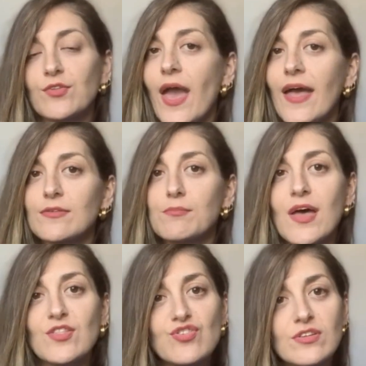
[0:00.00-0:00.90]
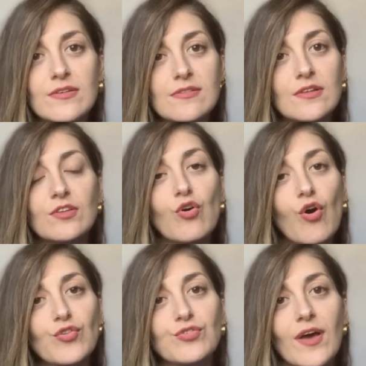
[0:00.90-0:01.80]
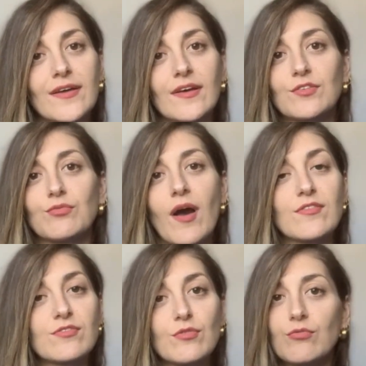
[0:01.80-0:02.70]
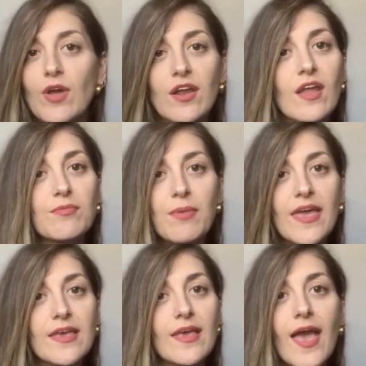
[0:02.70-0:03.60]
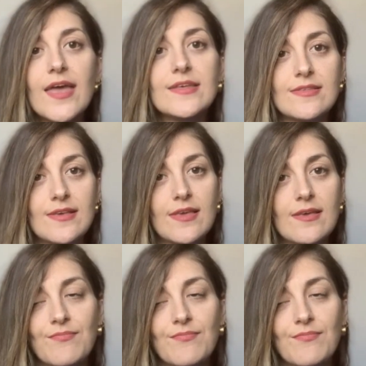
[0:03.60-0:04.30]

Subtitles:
You had to mention this in the contract, otherwise we are not paying anything.